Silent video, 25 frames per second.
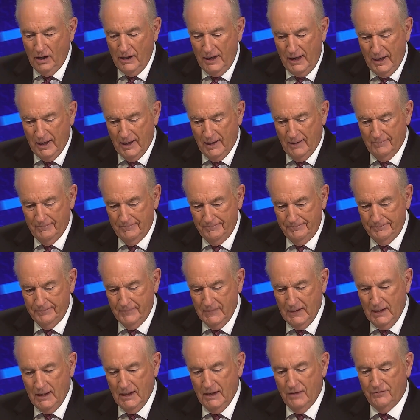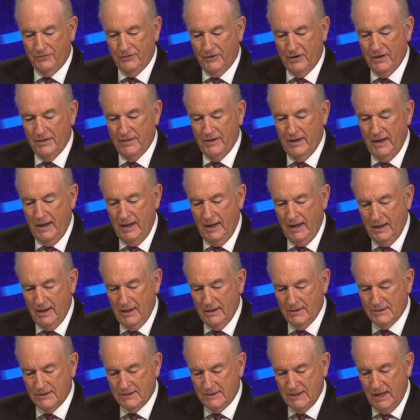him in front of
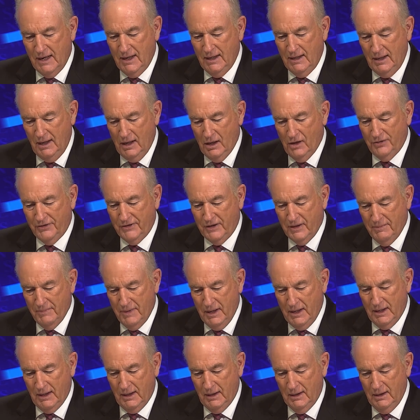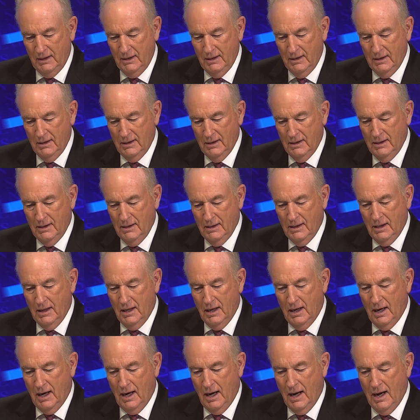the Senate Health Committee
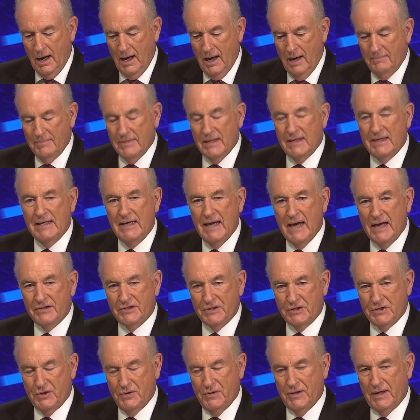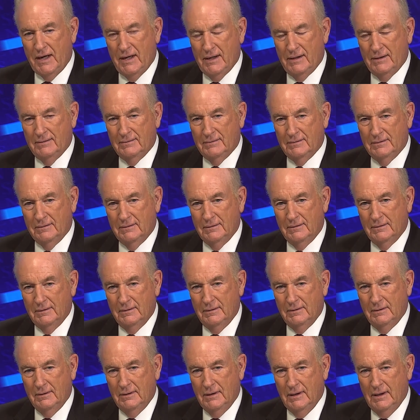um, yesterday.
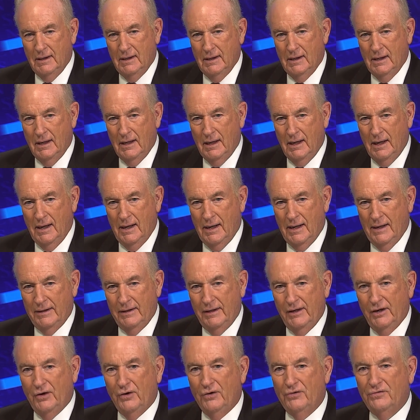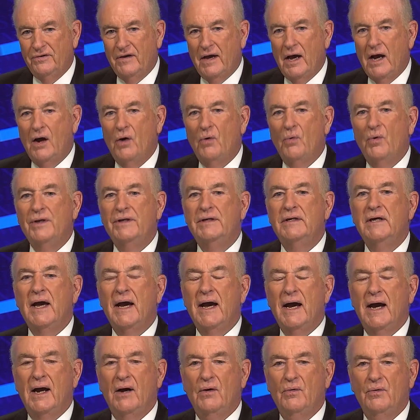And here's how it went
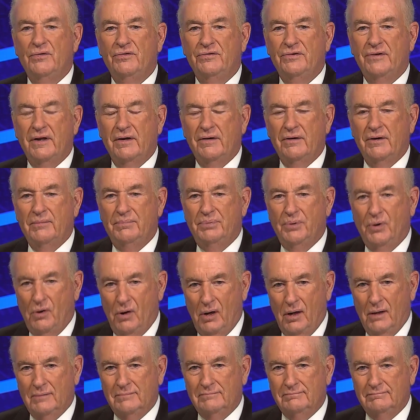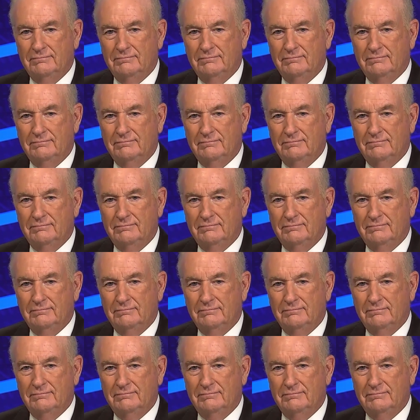down with Senator Paul.